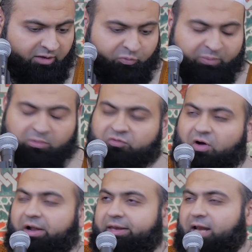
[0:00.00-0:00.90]
as we move
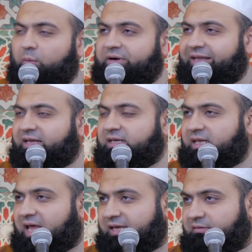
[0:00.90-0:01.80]
on in our
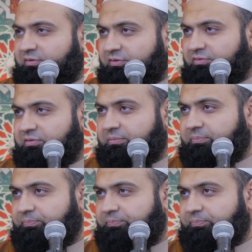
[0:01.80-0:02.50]
daily life,